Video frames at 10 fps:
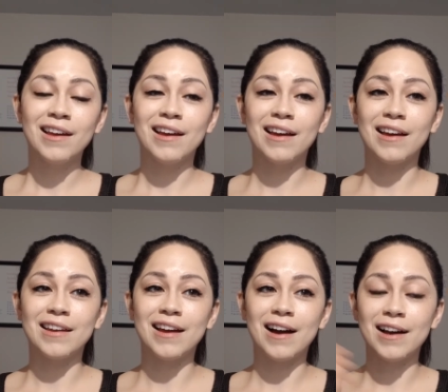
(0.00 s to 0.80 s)

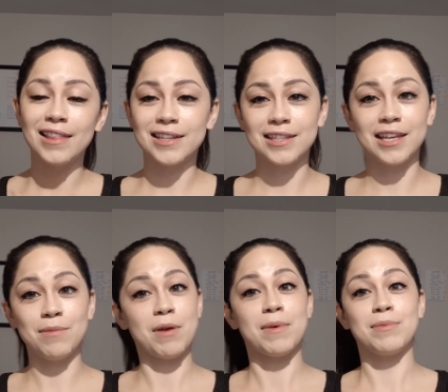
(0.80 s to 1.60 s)
And I like to keep
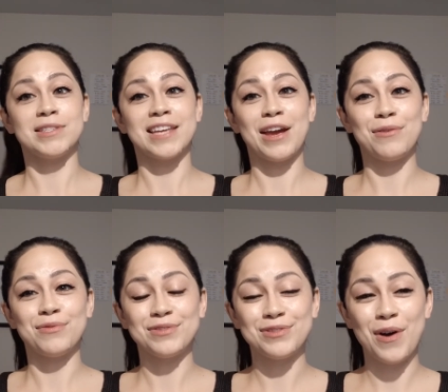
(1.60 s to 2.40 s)
my baby safe,
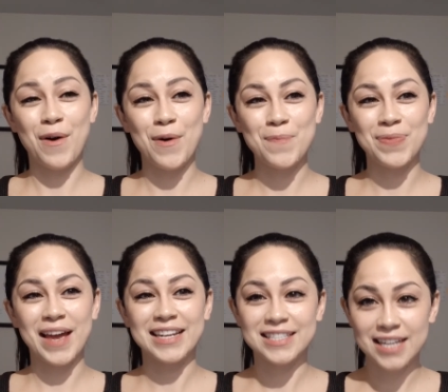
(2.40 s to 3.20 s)
so
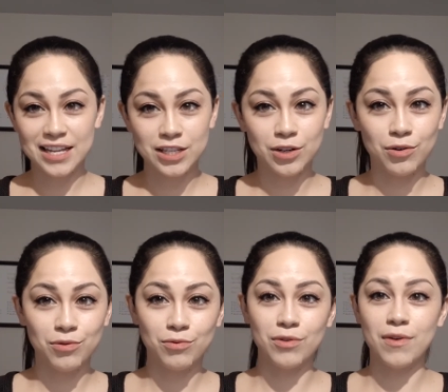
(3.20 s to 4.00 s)
I decided to go the
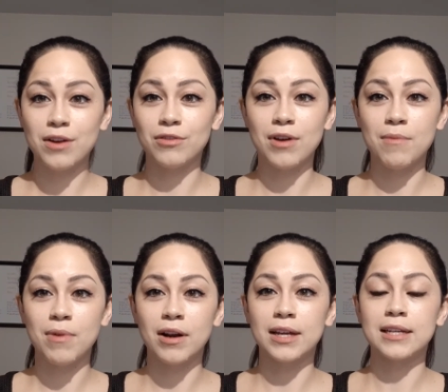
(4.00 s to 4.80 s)
route of underground
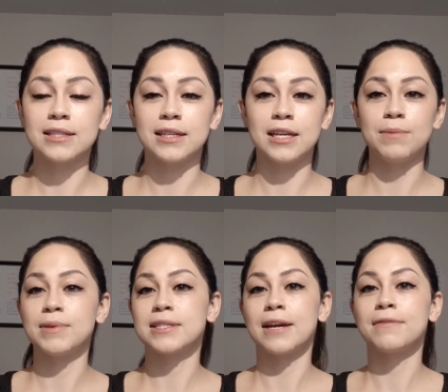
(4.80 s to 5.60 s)
parking to keep
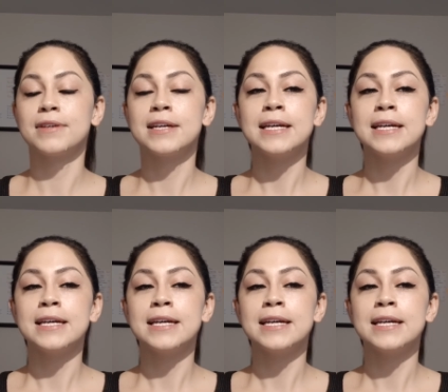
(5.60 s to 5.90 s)
it safe.